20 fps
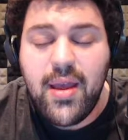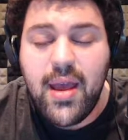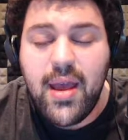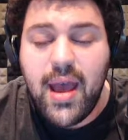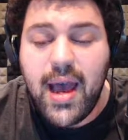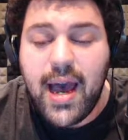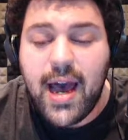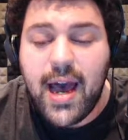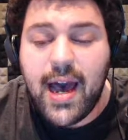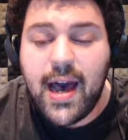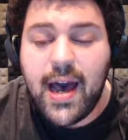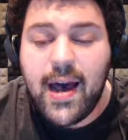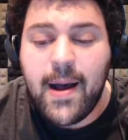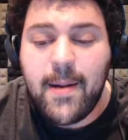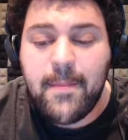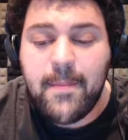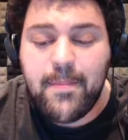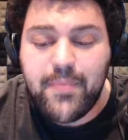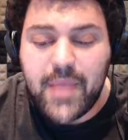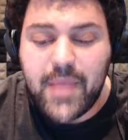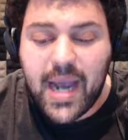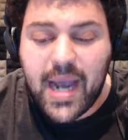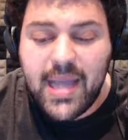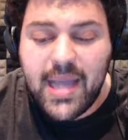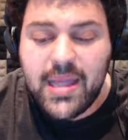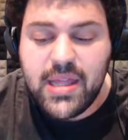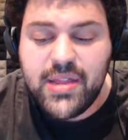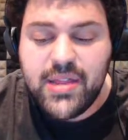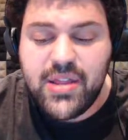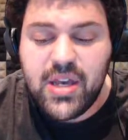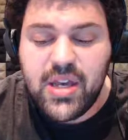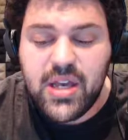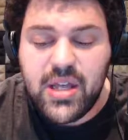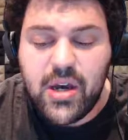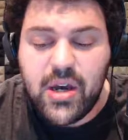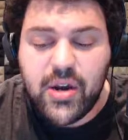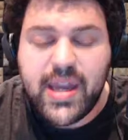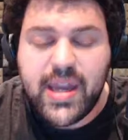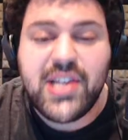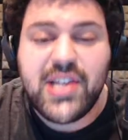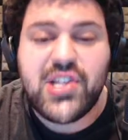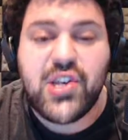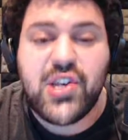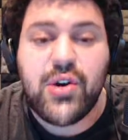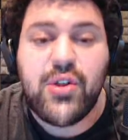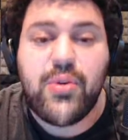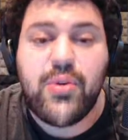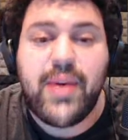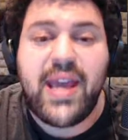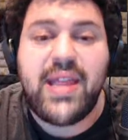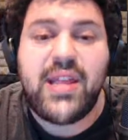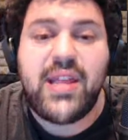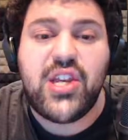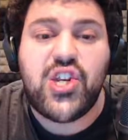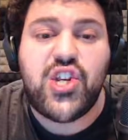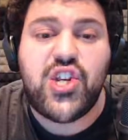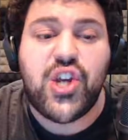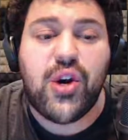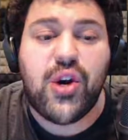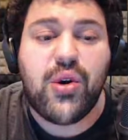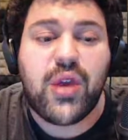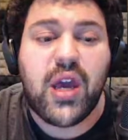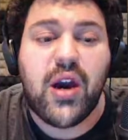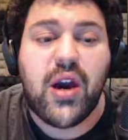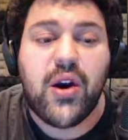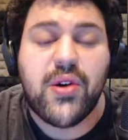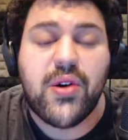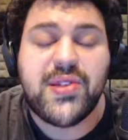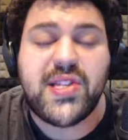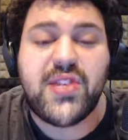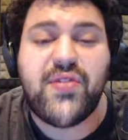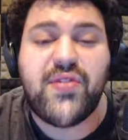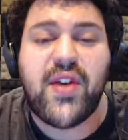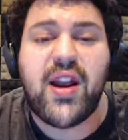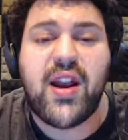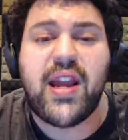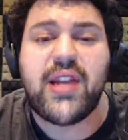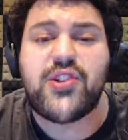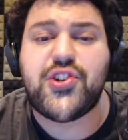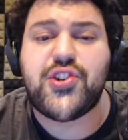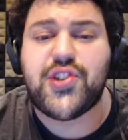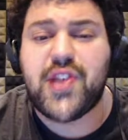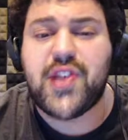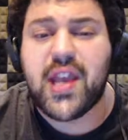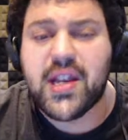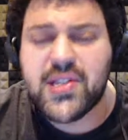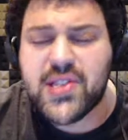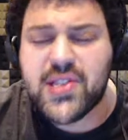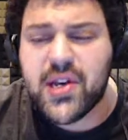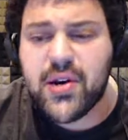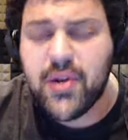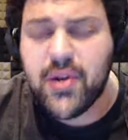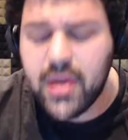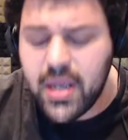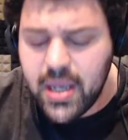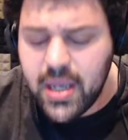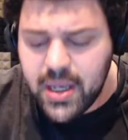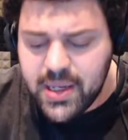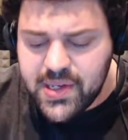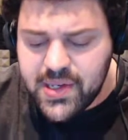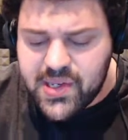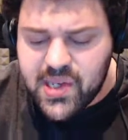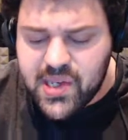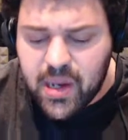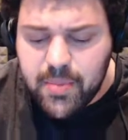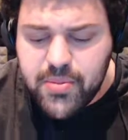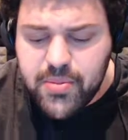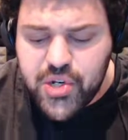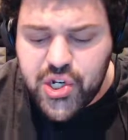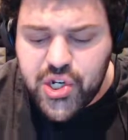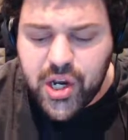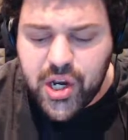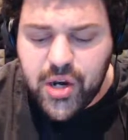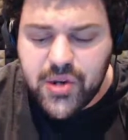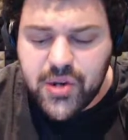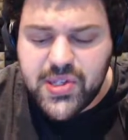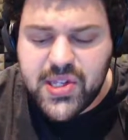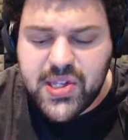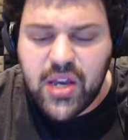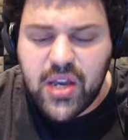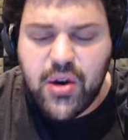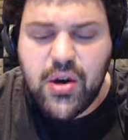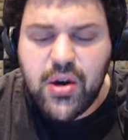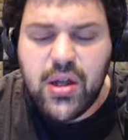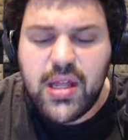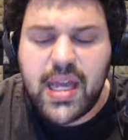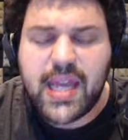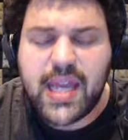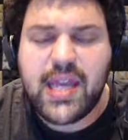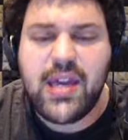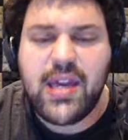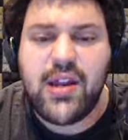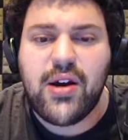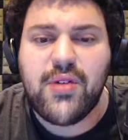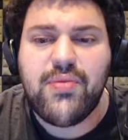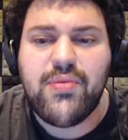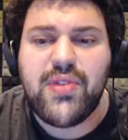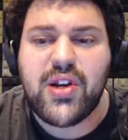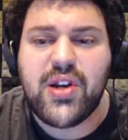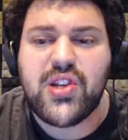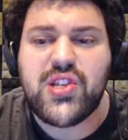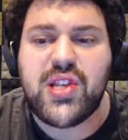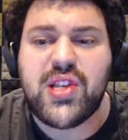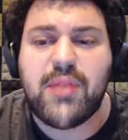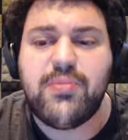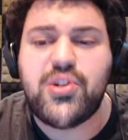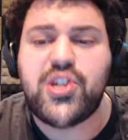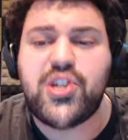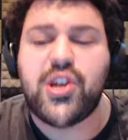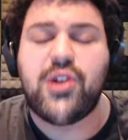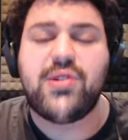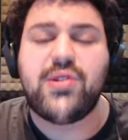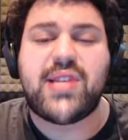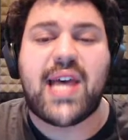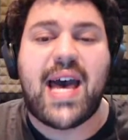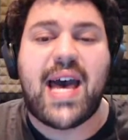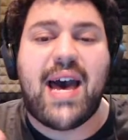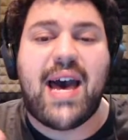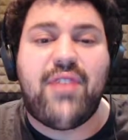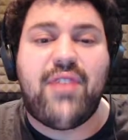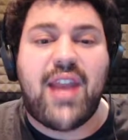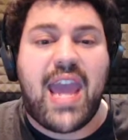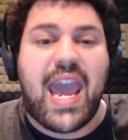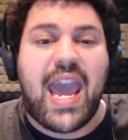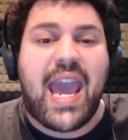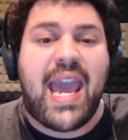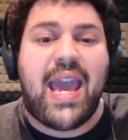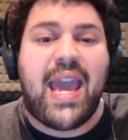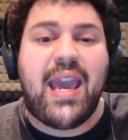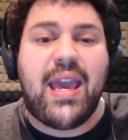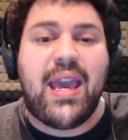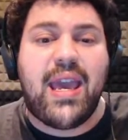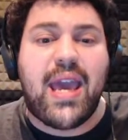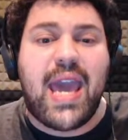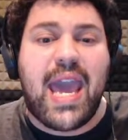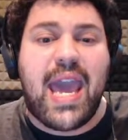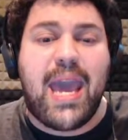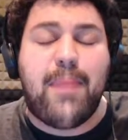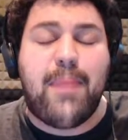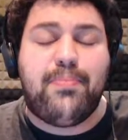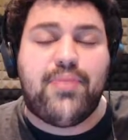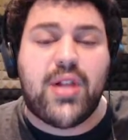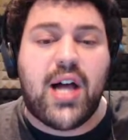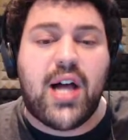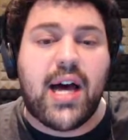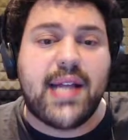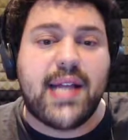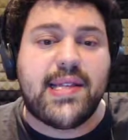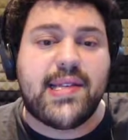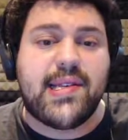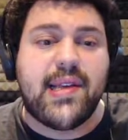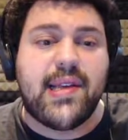So the way this show goes, it's very interesting. So some shows, there's some shows that have an A plot